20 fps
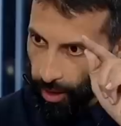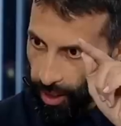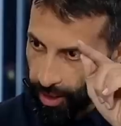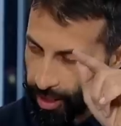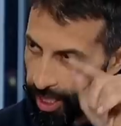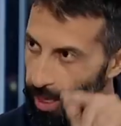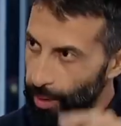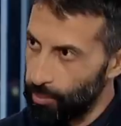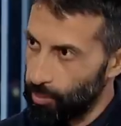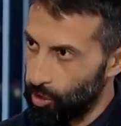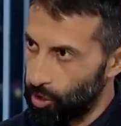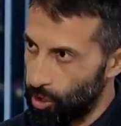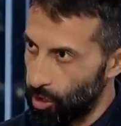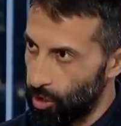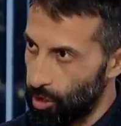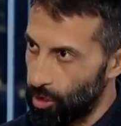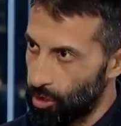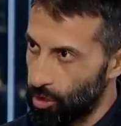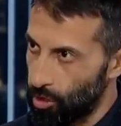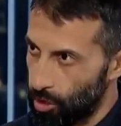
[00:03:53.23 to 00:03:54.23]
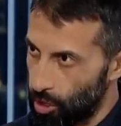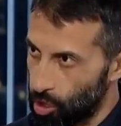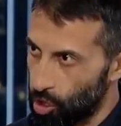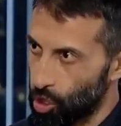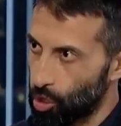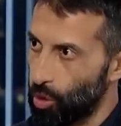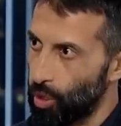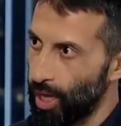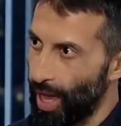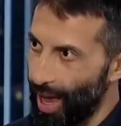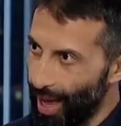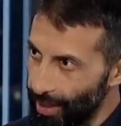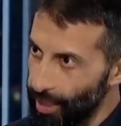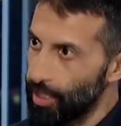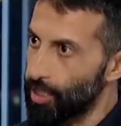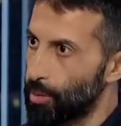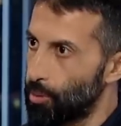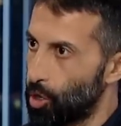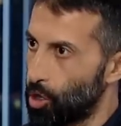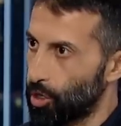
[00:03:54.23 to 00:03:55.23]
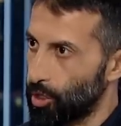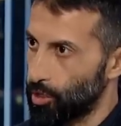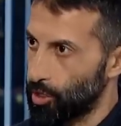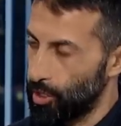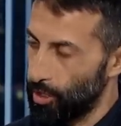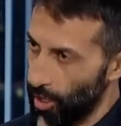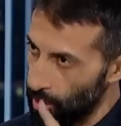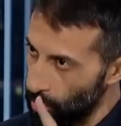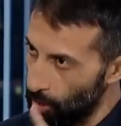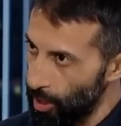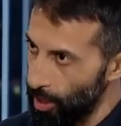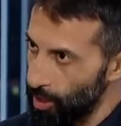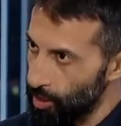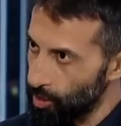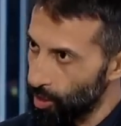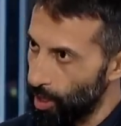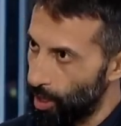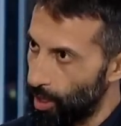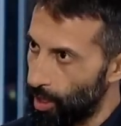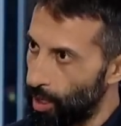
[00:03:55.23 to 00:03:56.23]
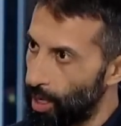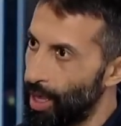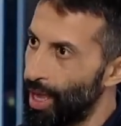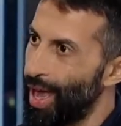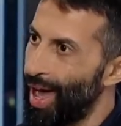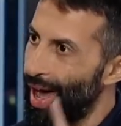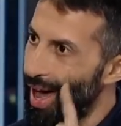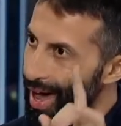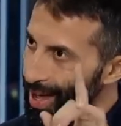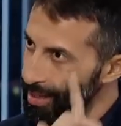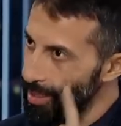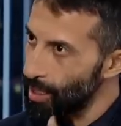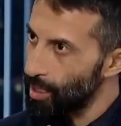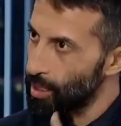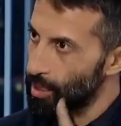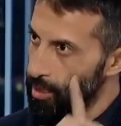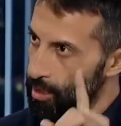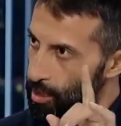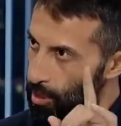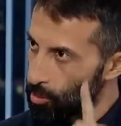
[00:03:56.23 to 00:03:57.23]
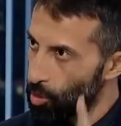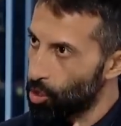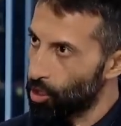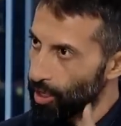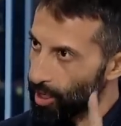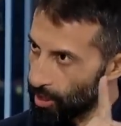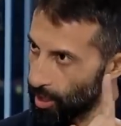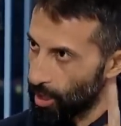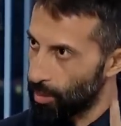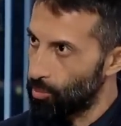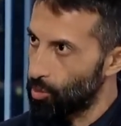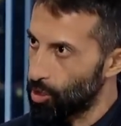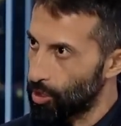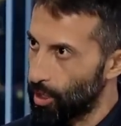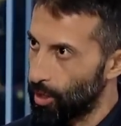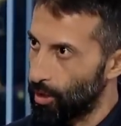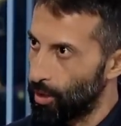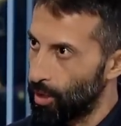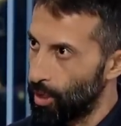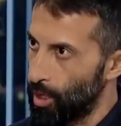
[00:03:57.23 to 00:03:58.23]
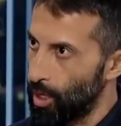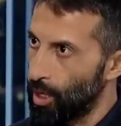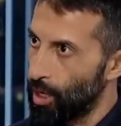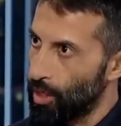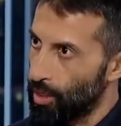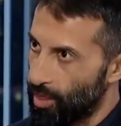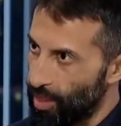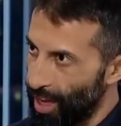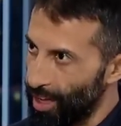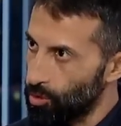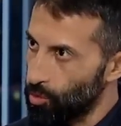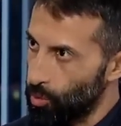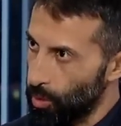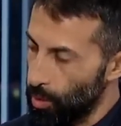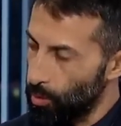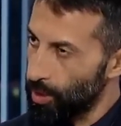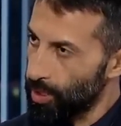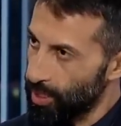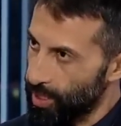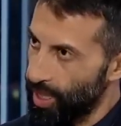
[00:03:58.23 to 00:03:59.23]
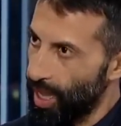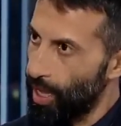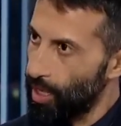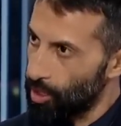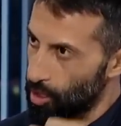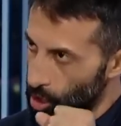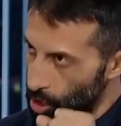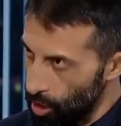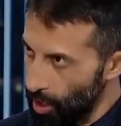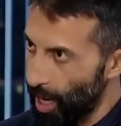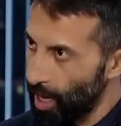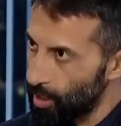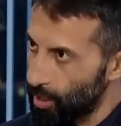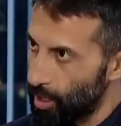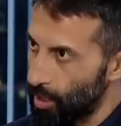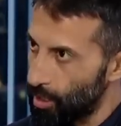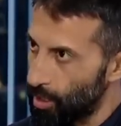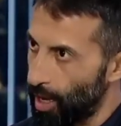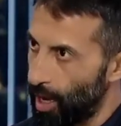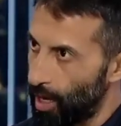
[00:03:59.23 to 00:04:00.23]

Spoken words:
attempt to destroy any democracy, not only Israel, any democratic model, that we will stand united